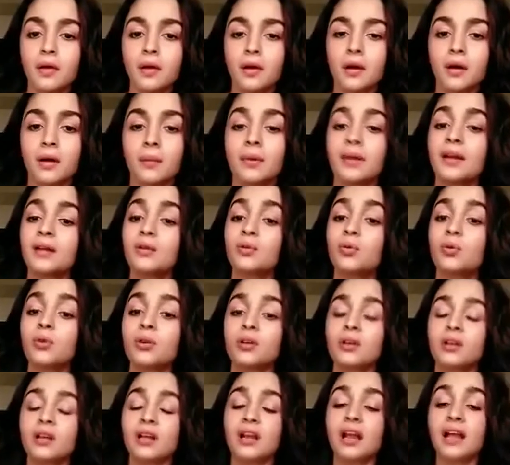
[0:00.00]
But I
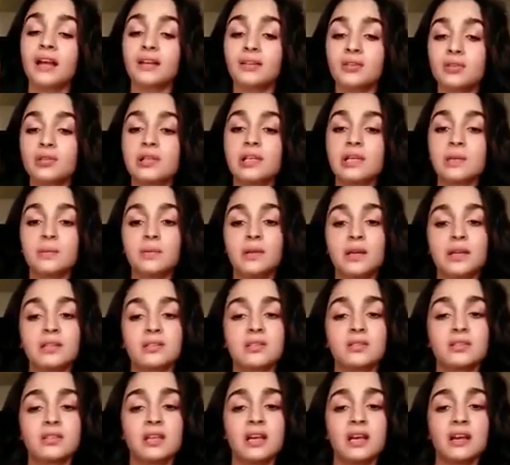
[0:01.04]
don't like to sleep less
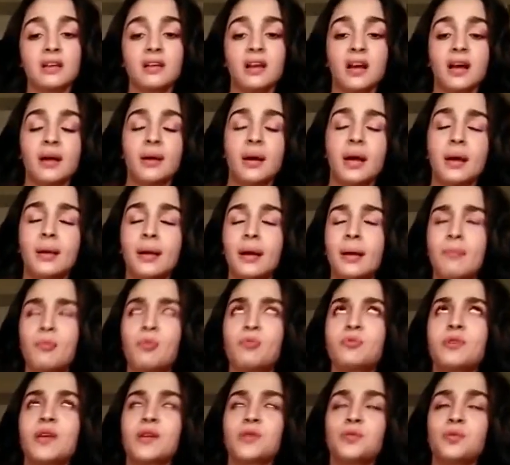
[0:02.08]
because I'm
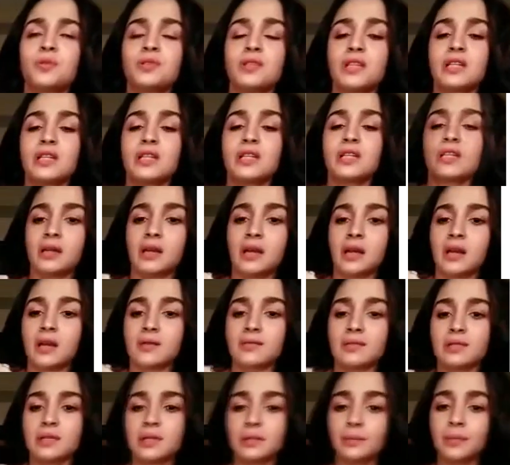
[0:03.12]
obsessed with sleeping and I
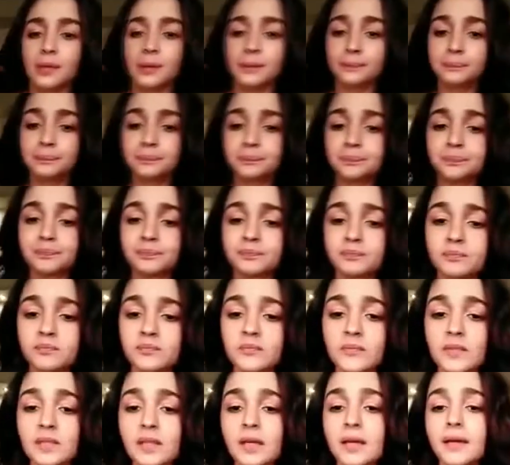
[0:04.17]
love sleeping.
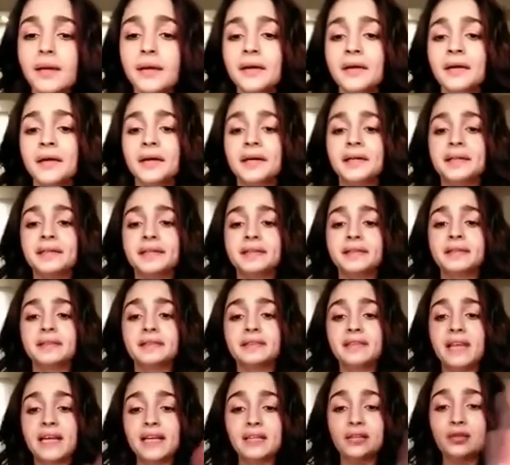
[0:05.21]

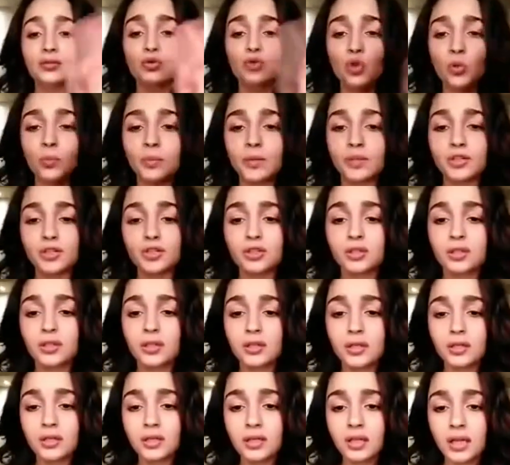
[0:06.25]
Thank you so much,
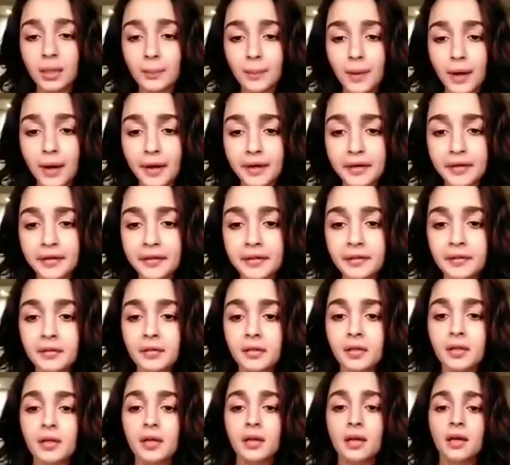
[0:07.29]
Kamak.
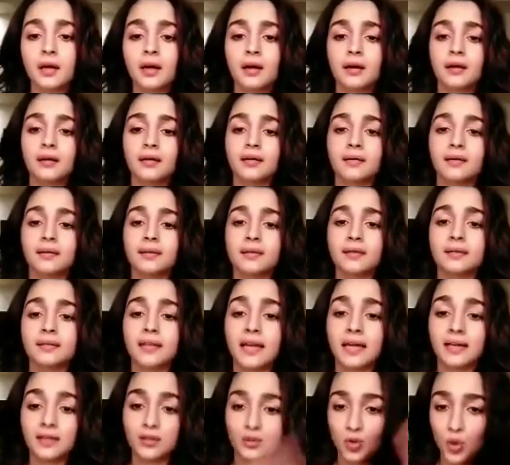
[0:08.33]

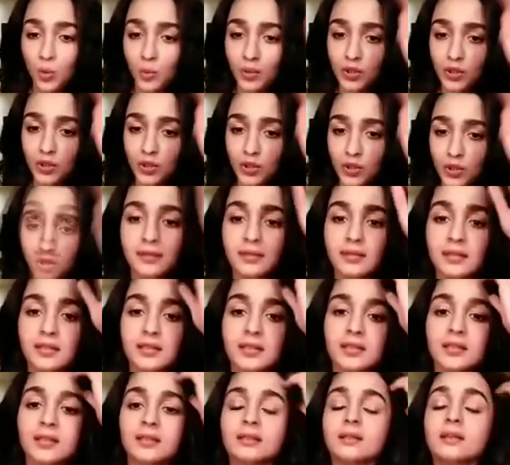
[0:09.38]
Thank you so much,
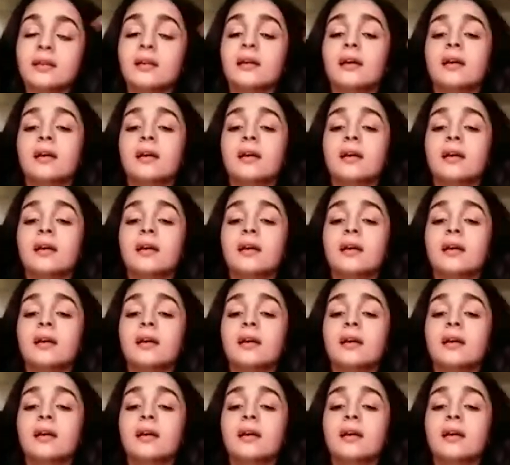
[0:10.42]
Adi.